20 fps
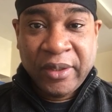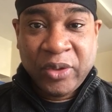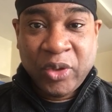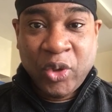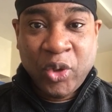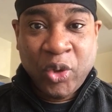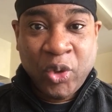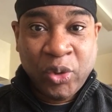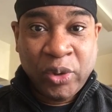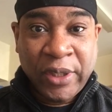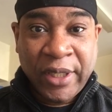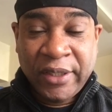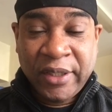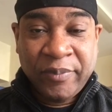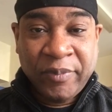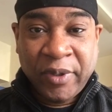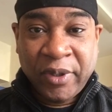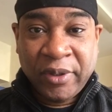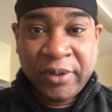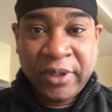call
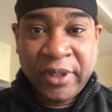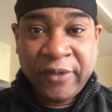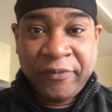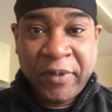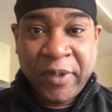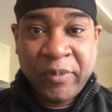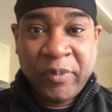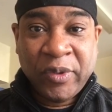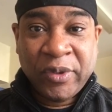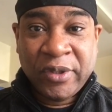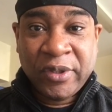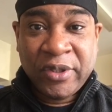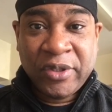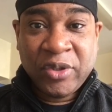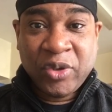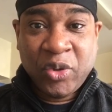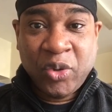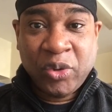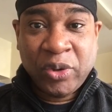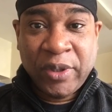anybody. If people wanted
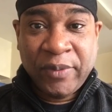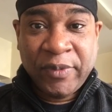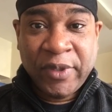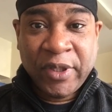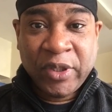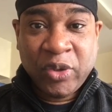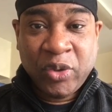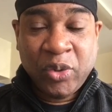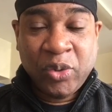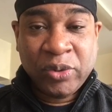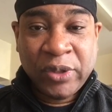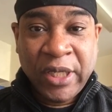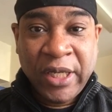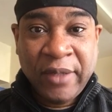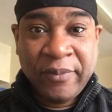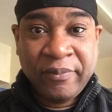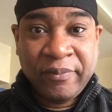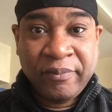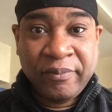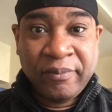to call him, they called
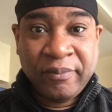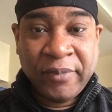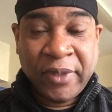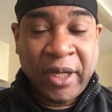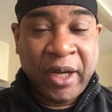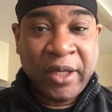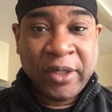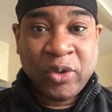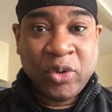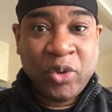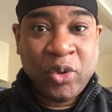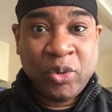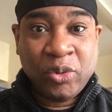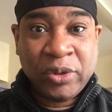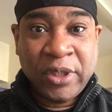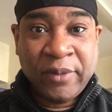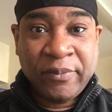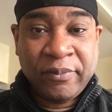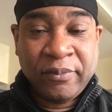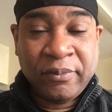him. But I
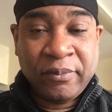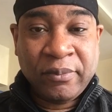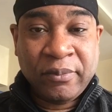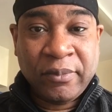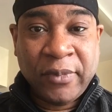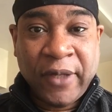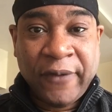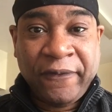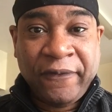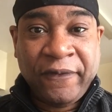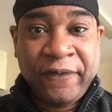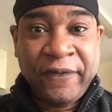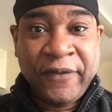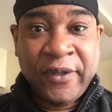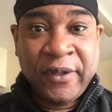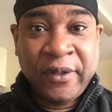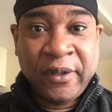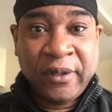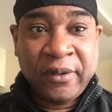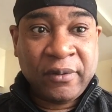called him a
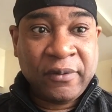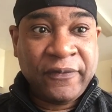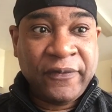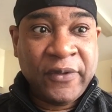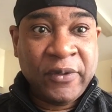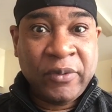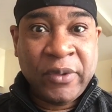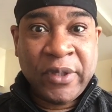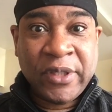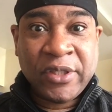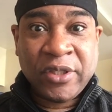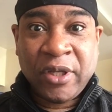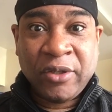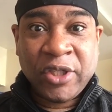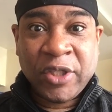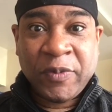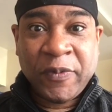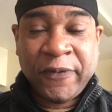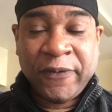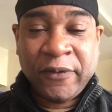few weeks ago,
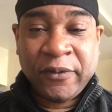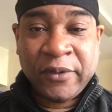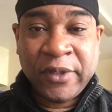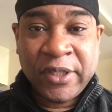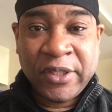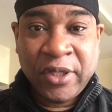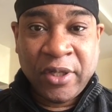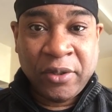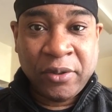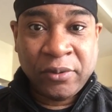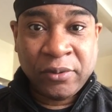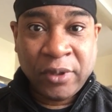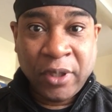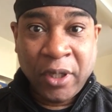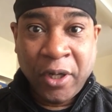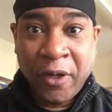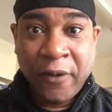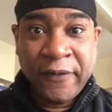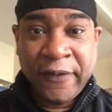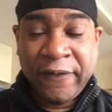just before this whole
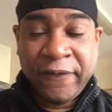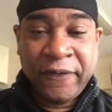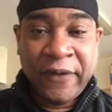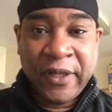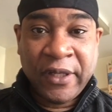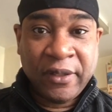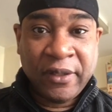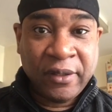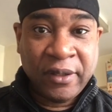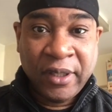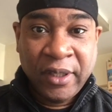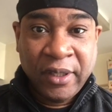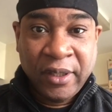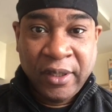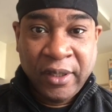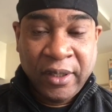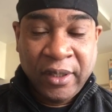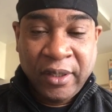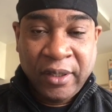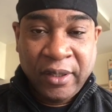
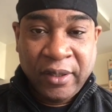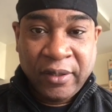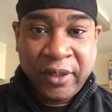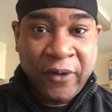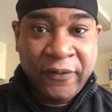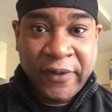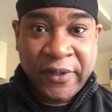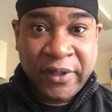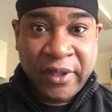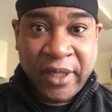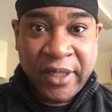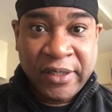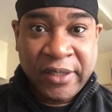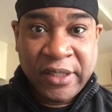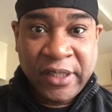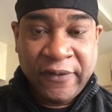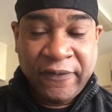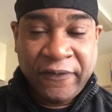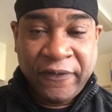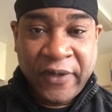
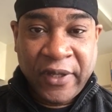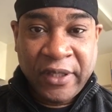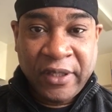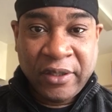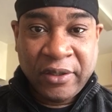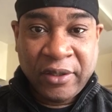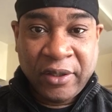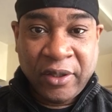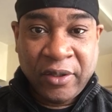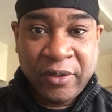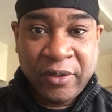COVID-19 thing,